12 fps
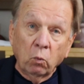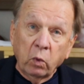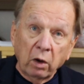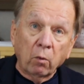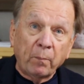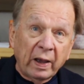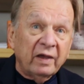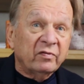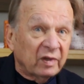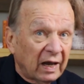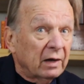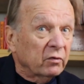will pay
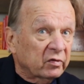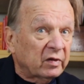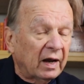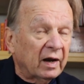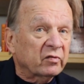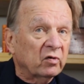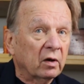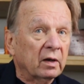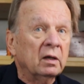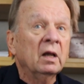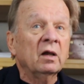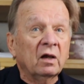sales tax on
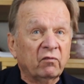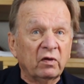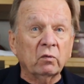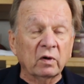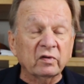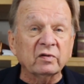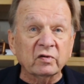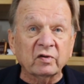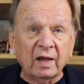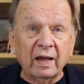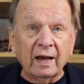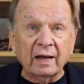it if he wants to
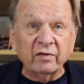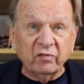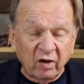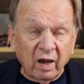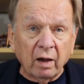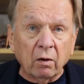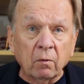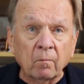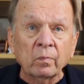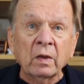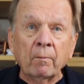stay out of jail,